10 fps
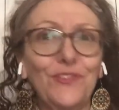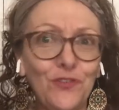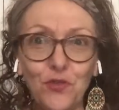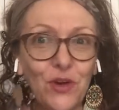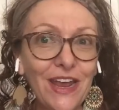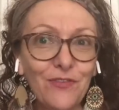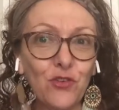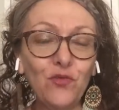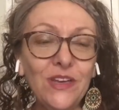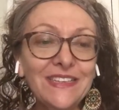for whatever
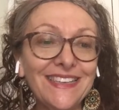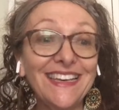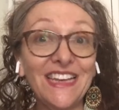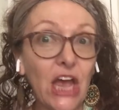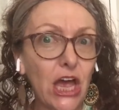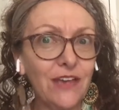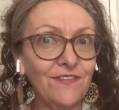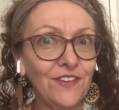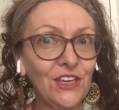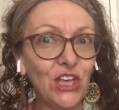reason I
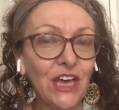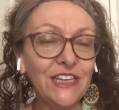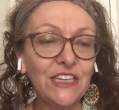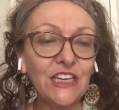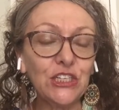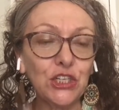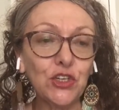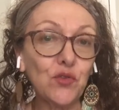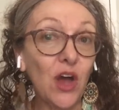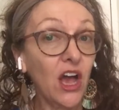feel I need
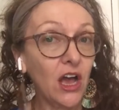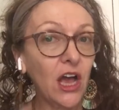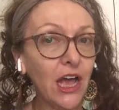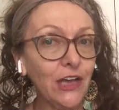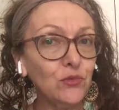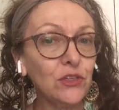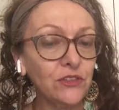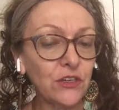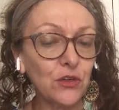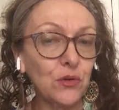to, I will
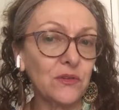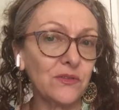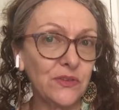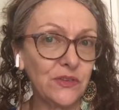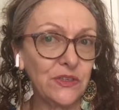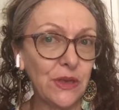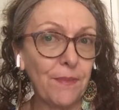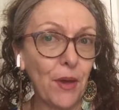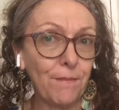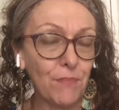do
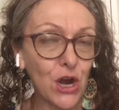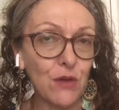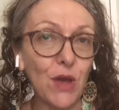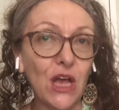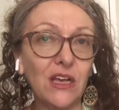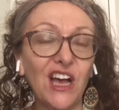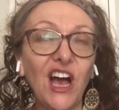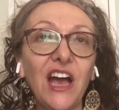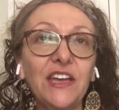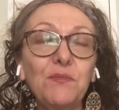some Marma
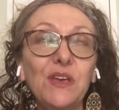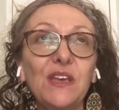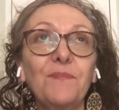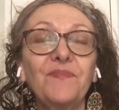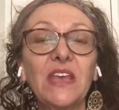on me.